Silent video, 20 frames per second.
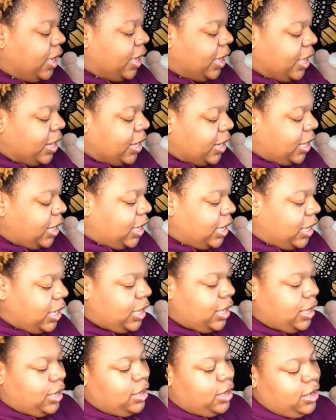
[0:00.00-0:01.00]
And then,
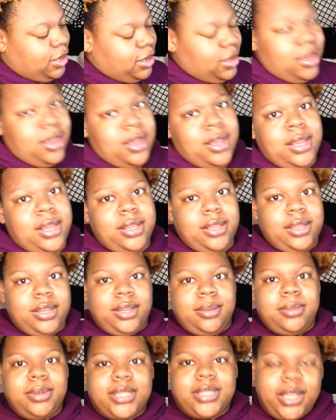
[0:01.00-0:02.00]

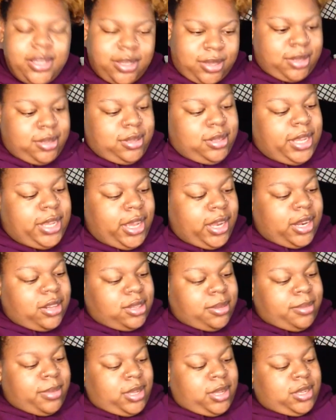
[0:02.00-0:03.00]
let me take out
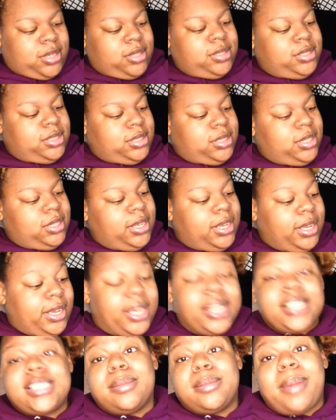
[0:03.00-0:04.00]
the box.
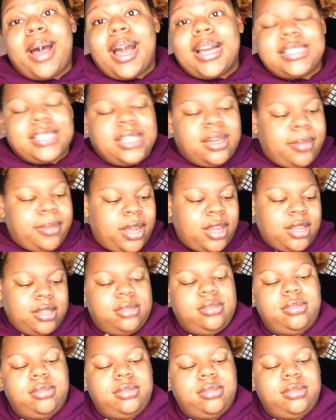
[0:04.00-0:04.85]
It's a box in a box.